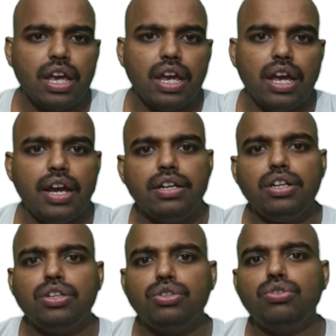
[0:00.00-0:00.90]
and
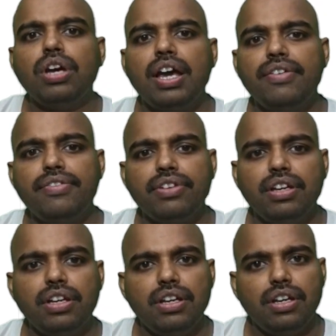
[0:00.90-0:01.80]
you have
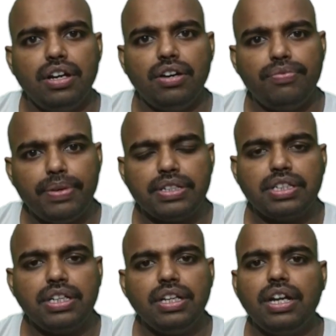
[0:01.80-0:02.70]
a
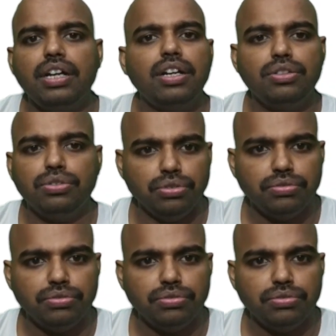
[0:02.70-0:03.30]
person under you.